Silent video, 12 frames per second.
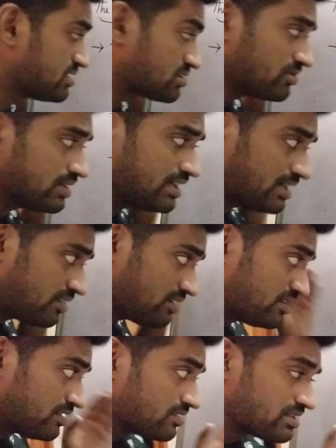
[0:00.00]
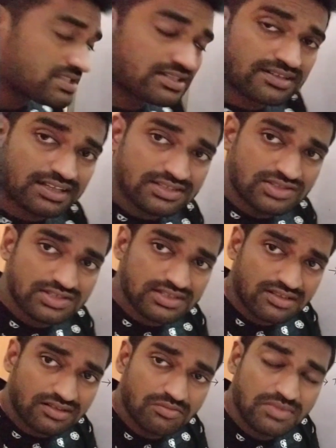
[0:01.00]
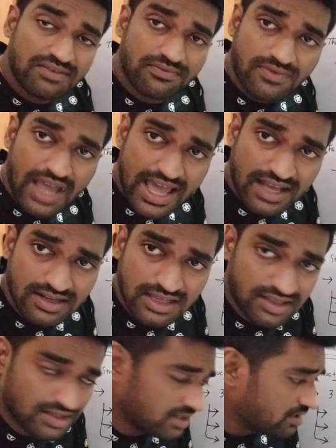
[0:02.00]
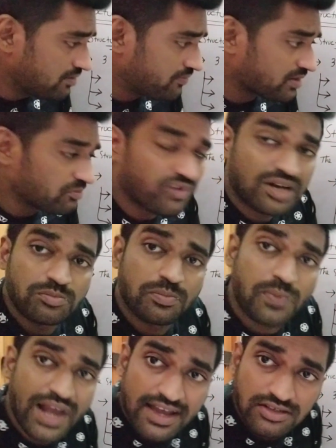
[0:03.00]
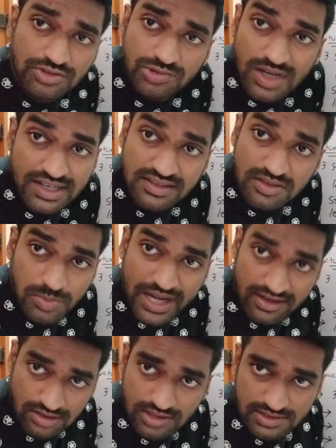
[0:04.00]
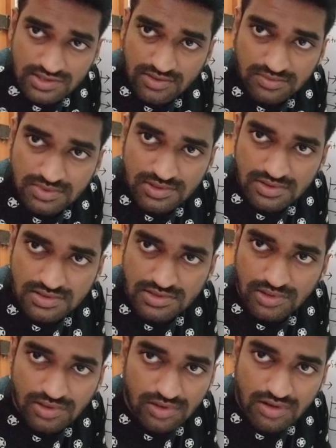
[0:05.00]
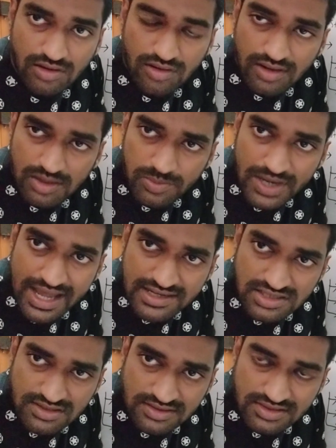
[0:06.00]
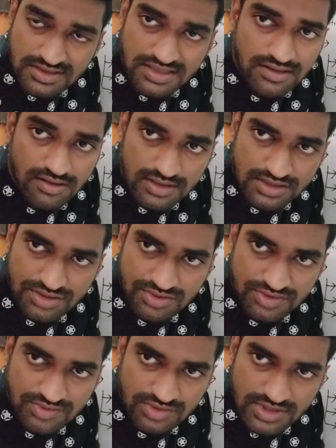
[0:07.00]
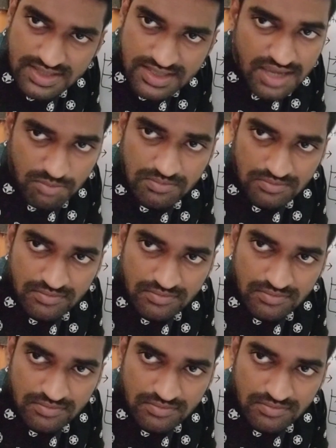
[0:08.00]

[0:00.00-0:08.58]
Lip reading: So here the structure may vary from one plant to another plant also. So all plant structures are not same.